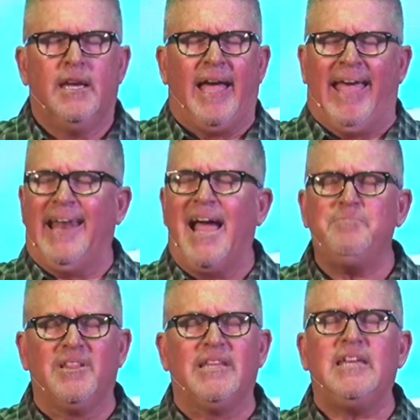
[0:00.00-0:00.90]
and I
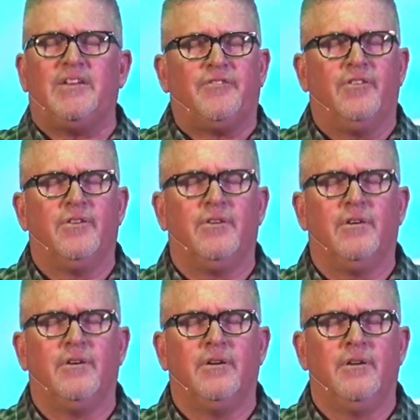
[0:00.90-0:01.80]
believe
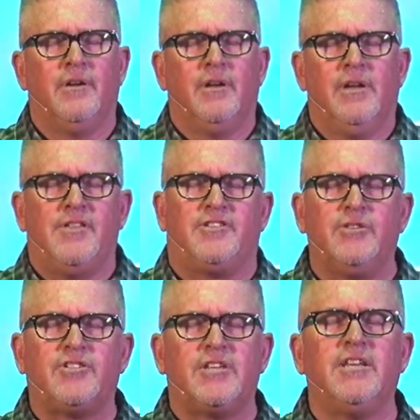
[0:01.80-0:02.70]
that
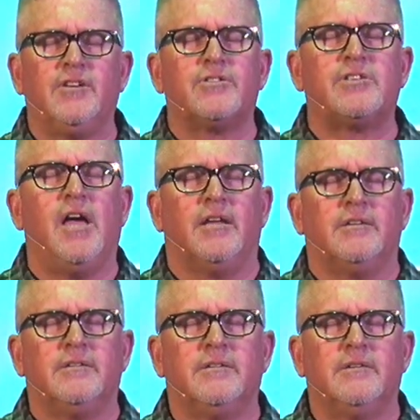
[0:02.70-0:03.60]
you sent your son,
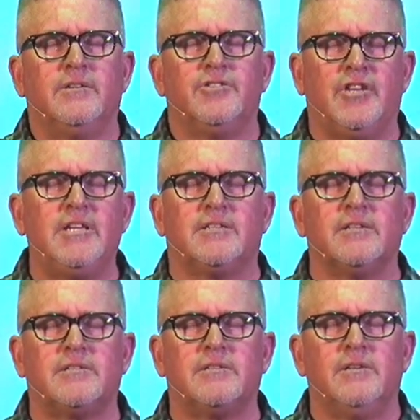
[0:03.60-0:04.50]

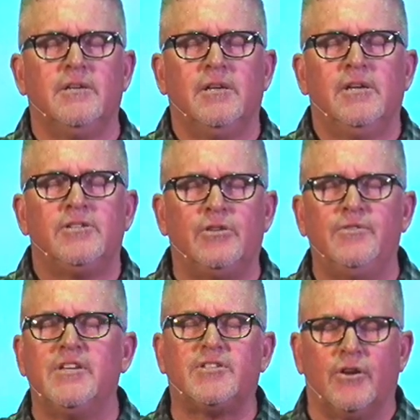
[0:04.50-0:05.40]
Jesus, to
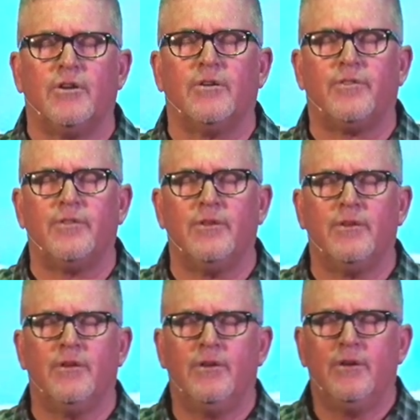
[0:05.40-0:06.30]
this earth
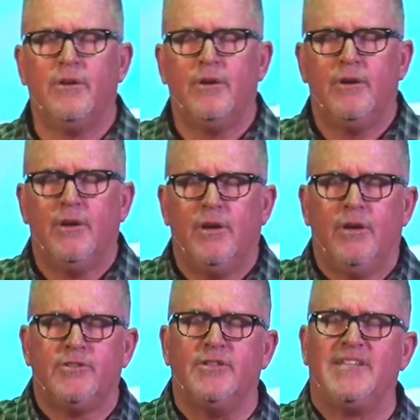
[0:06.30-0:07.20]

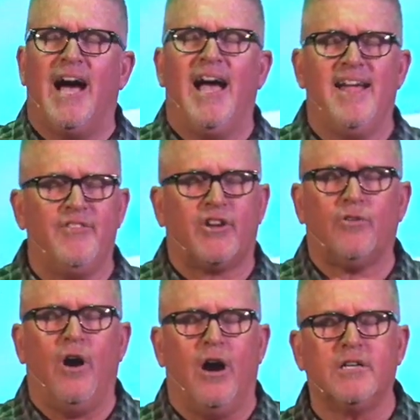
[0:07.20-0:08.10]
to die on the
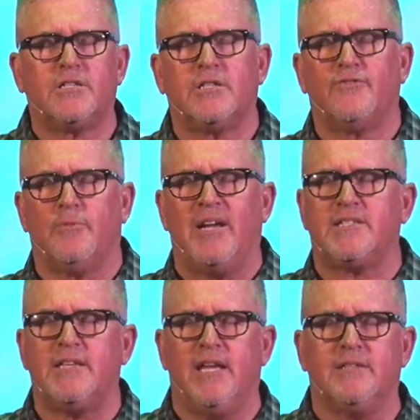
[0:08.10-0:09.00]
cross for my
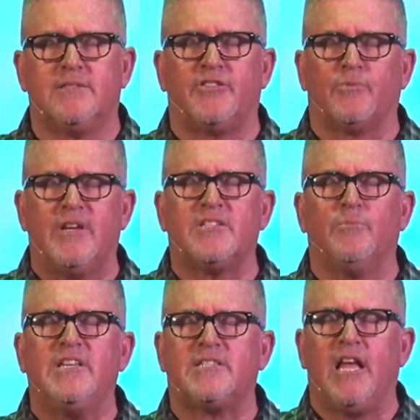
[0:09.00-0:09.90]
sins. That the reason
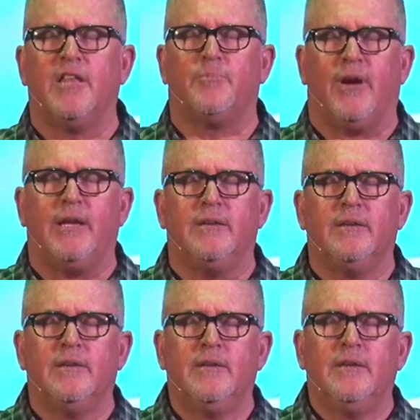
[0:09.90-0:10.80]
we celebrate
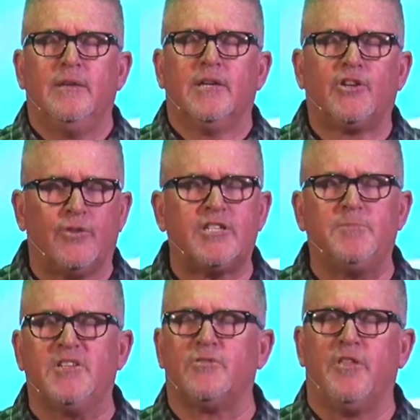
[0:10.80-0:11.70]

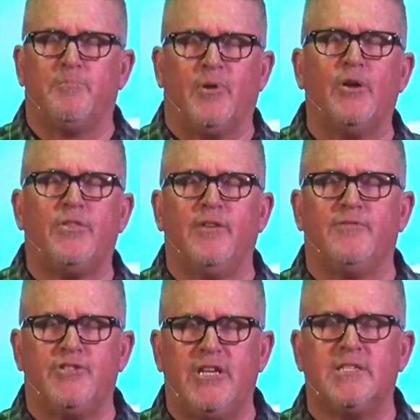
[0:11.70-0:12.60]
Christmas or the birth
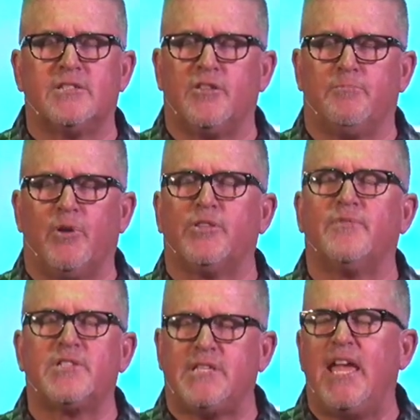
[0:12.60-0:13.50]
of Jesus, the birth of
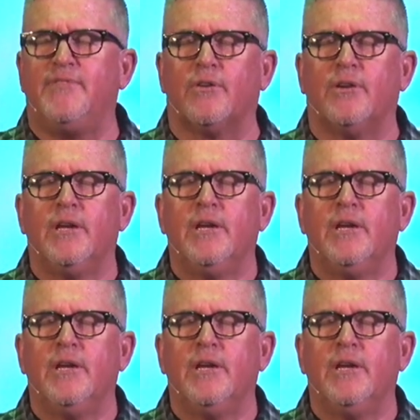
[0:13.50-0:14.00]
a Savior,